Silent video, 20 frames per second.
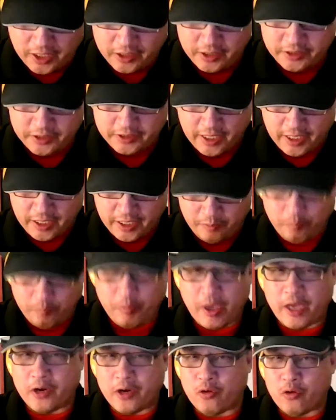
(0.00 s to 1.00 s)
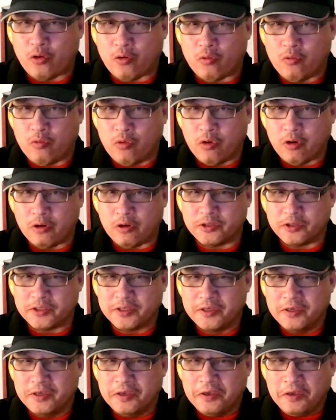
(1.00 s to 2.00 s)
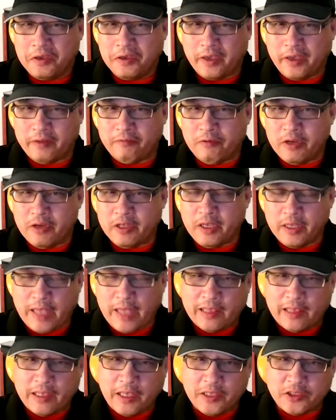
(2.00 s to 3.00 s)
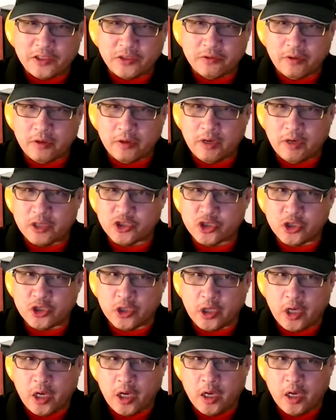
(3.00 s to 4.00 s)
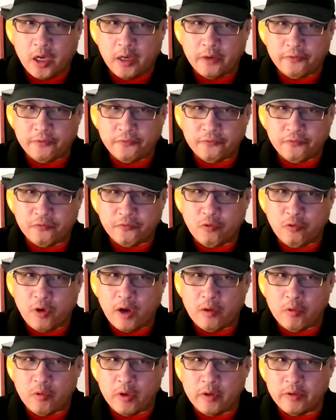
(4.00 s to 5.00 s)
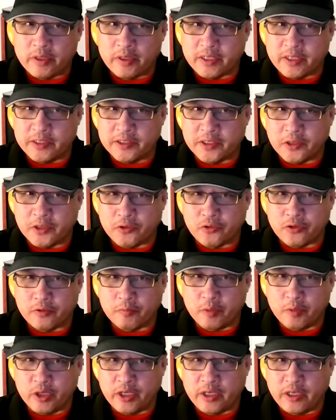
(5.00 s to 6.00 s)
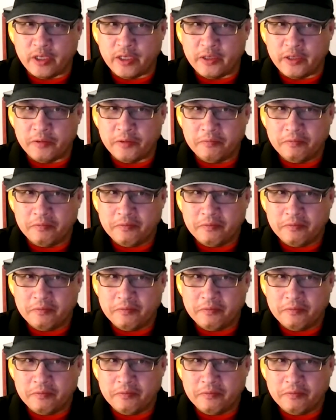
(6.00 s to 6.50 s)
is getting better or worse? And really that leads to a question of what we would consider to be